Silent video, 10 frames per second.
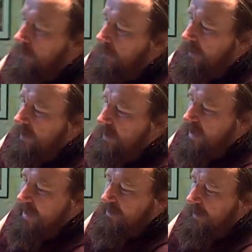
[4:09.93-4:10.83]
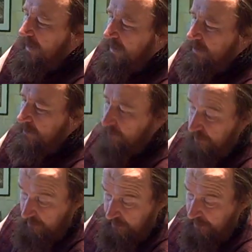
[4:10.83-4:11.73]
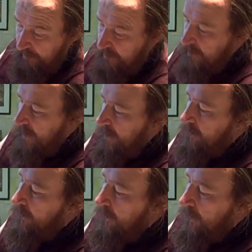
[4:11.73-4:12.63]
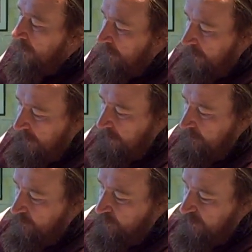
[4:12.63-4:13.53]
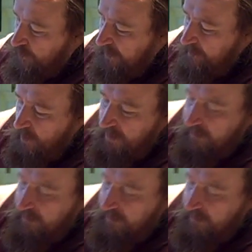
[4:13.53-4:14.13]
around about 1880s, which is the same as that. And between my